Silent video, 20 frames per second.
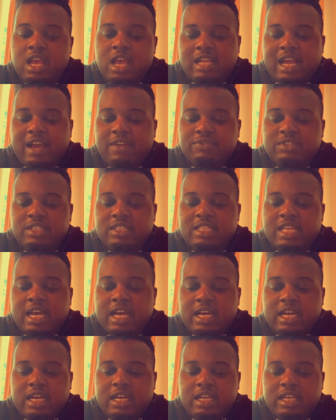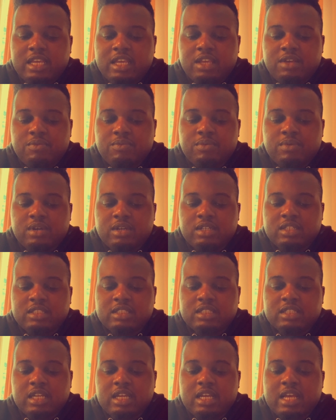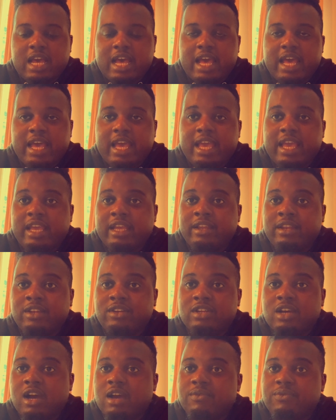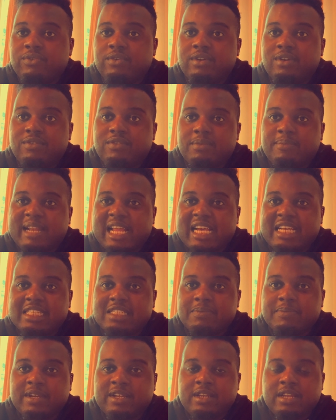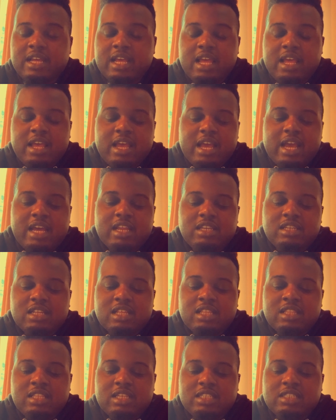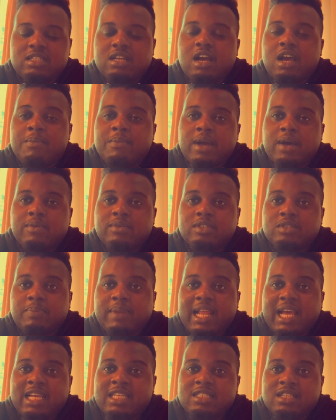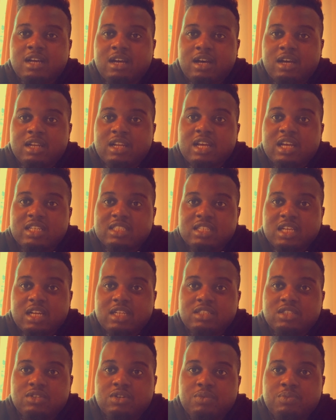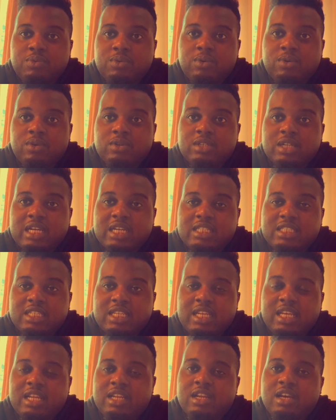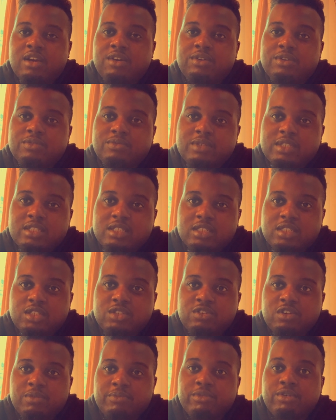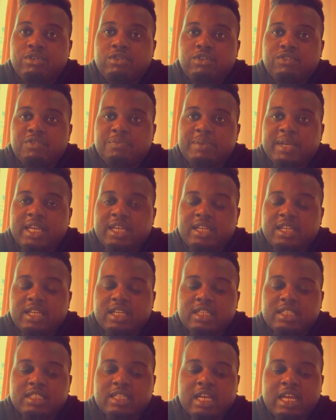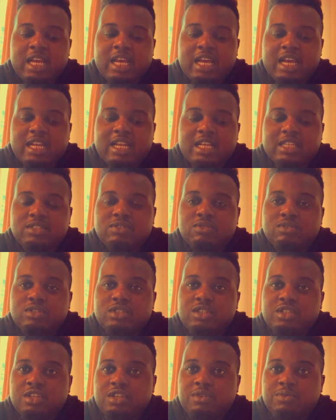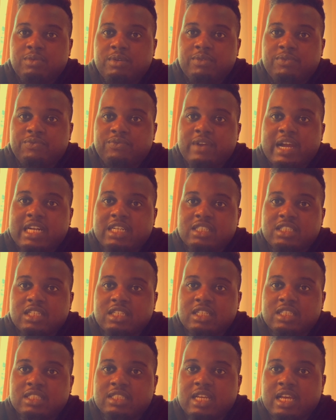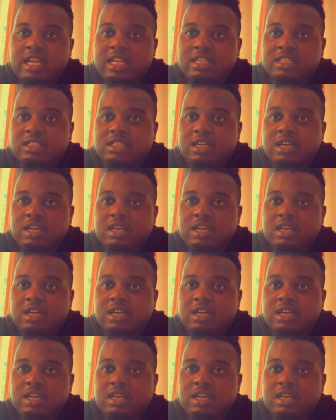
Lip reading: After that, it was a time for another placement, and this time I was placed on a surgical ward, a TNO, which is trauma and orthopedics, and that's all to do with fractures and